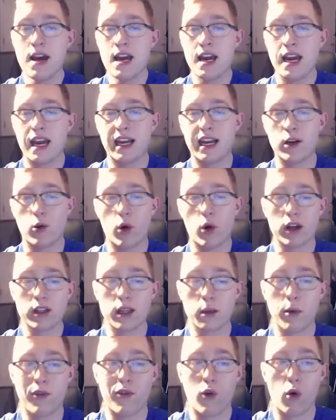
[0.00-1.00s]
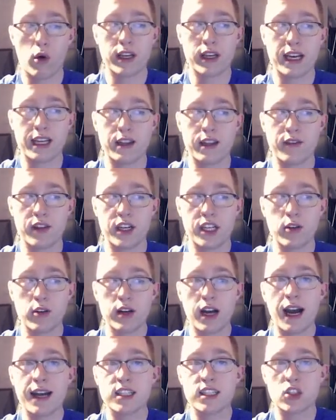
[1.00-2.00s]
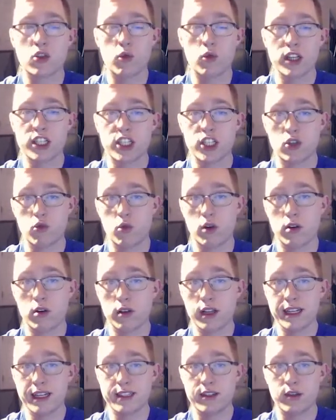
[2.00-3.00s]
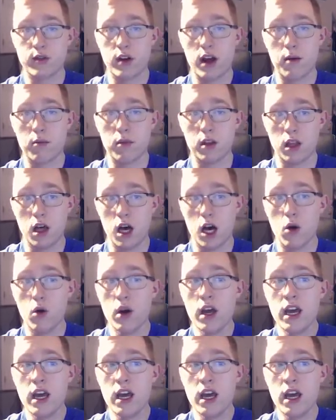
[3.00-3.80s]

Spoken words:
And quickly before we get in the video guys, Twitch and Twitter links are down below.